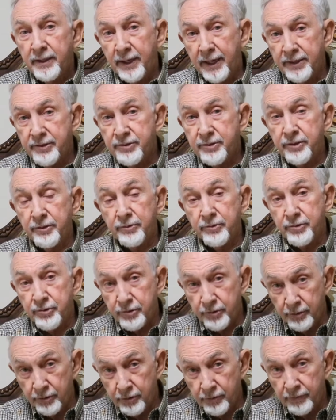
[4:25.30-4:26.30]
I still
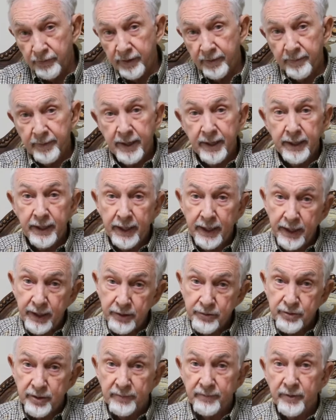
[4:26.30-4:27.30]
surf at my
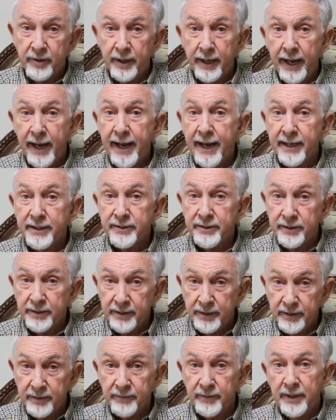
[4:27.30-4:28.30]
age. I'm very
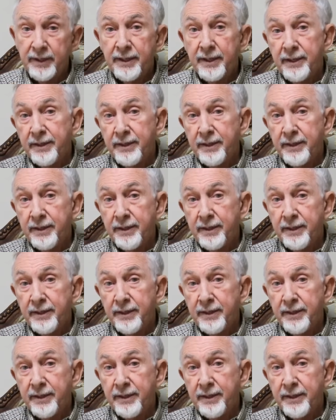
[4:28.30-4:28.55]
active.